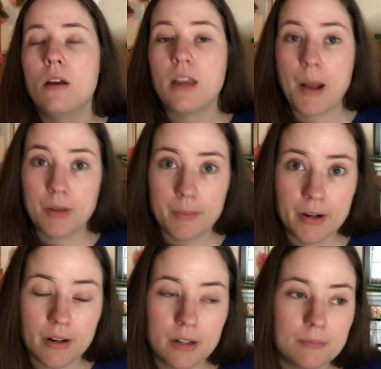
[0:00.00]
Captain
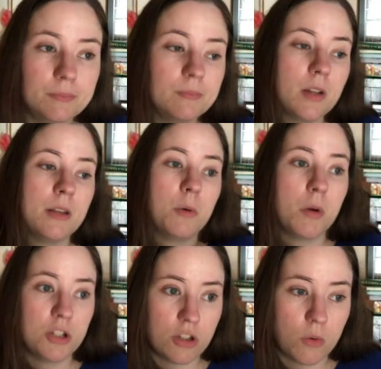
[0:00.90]
America, and then we
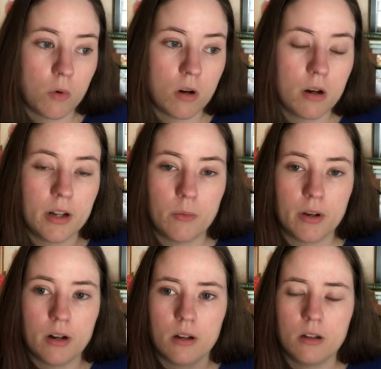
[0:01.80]
watched Thor, and now we
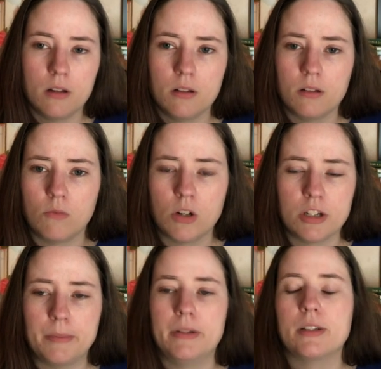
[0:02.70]
gotta watch
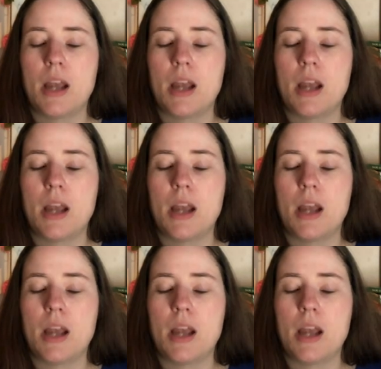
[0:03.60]
something else.